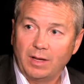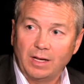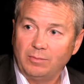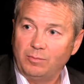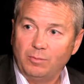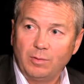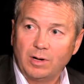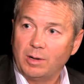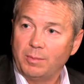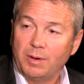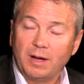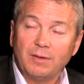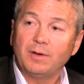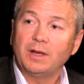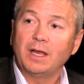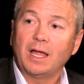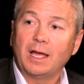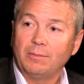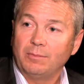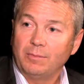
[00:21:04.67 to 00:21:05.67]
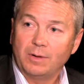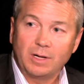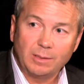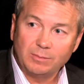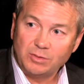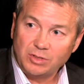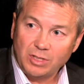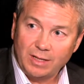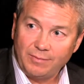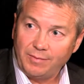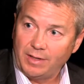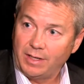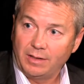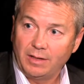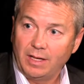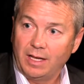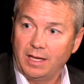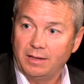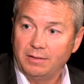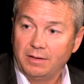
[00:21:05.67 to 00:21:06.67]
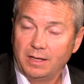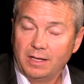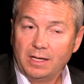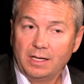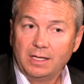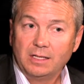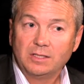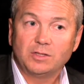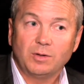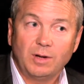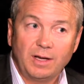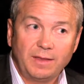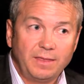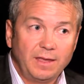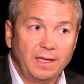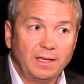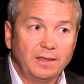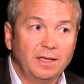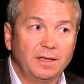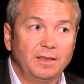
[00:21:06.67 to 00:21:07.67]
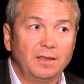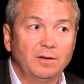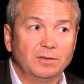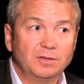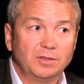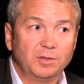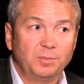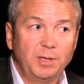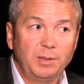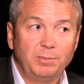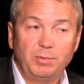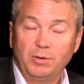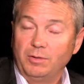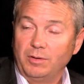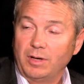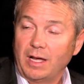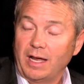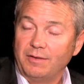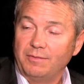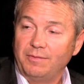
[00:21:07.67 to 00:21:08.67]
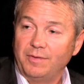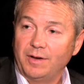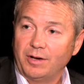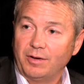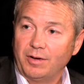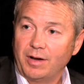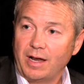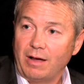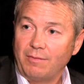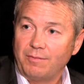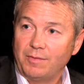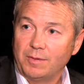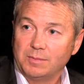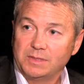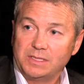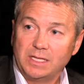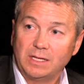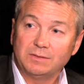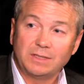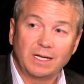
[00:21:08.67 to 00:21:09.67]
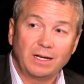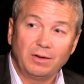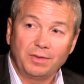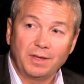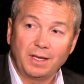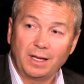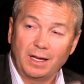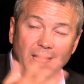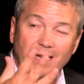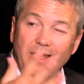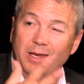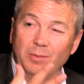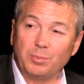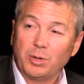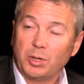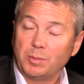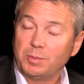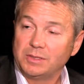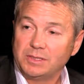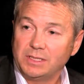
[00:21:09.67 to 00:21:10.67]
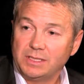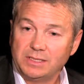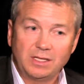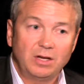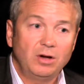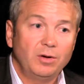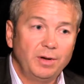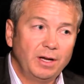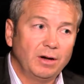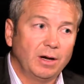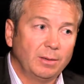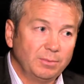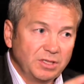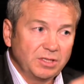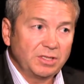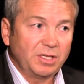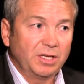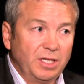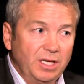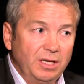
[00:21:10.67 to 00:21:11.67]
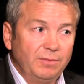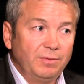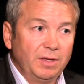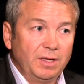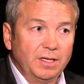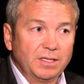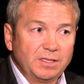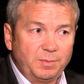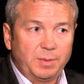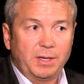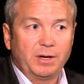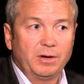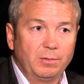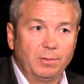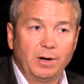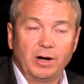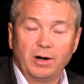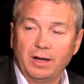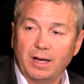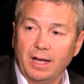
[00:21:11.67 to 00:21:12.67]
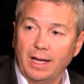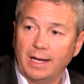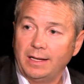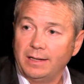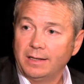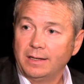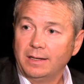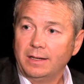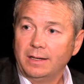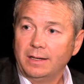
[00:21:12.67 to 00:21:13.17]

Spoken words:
I wear them every night when I'm driving. And so I think that those are people who kind of figured it out for themselves. I didn't purposely say, here, I'm just going to give you this pair to wear at night.